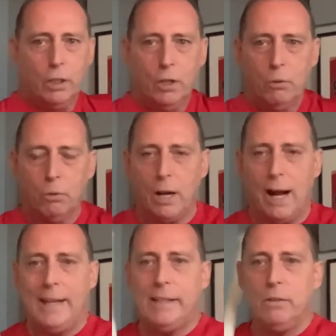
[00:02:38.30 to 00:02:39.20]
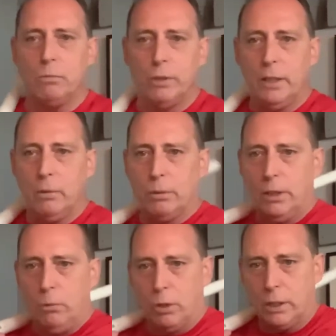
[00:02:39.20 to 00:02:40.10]
where I can really,
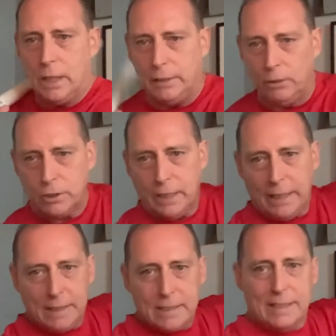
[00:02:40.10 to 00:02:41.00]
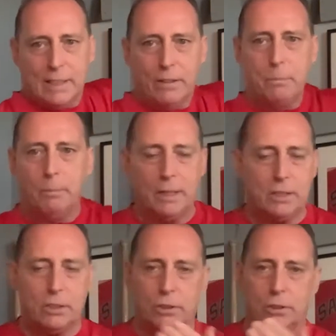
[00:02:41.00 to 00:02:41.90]
really work on those ancillary
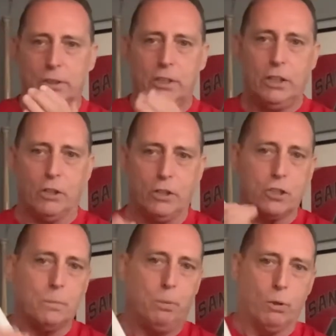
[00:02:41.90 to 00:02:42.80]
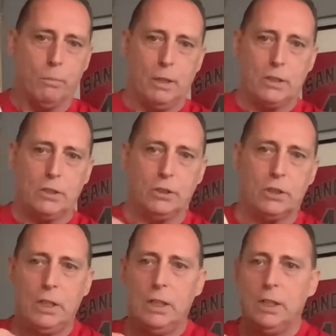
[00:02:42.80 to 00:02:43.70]
muscles, you know, your support muscles,
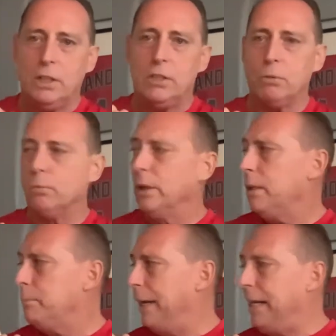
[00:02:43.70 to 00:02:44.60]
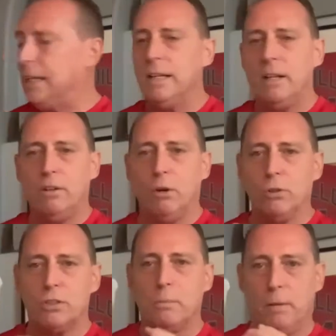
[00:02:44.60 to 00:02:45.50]
to really make
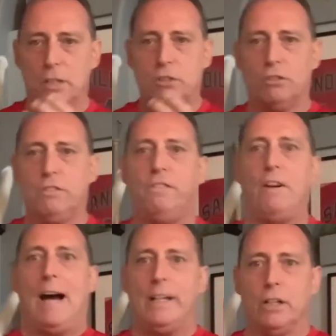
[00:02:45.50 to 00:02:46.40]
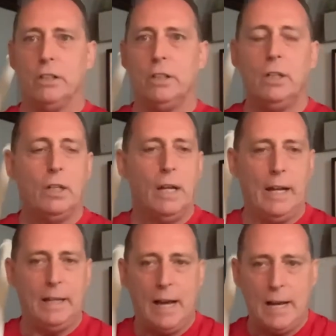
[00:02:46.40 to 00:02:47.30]
those muscles fire
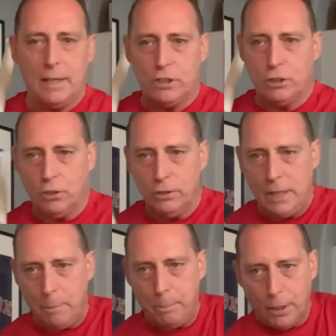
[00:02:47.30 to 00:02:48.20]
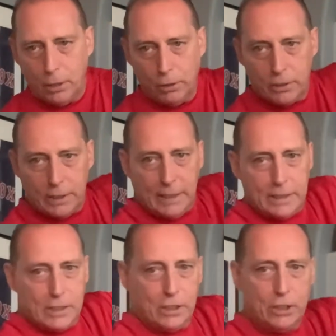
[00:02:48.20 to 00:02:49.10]
and how to turn that barrel to
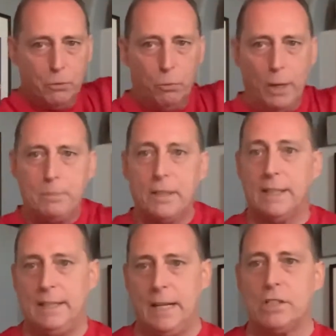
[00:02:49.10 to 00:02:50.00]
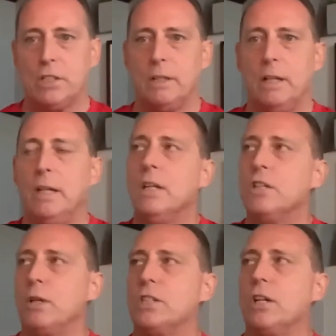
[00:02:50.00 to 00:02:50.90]
get to good whip to connection.
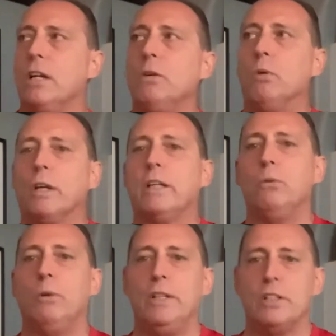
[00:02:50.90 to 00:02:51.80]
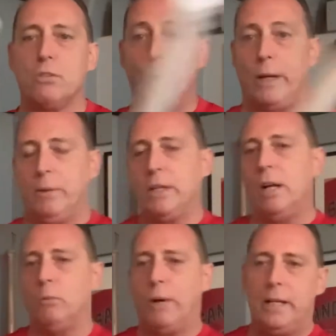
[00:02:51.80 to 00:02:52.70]
So I started working with this weight, we
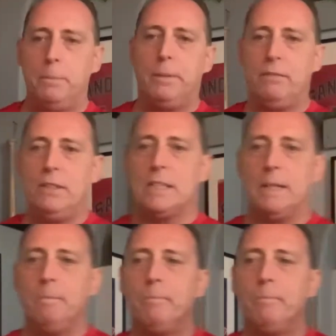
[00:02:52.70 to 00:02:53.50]
call it weighted PVC,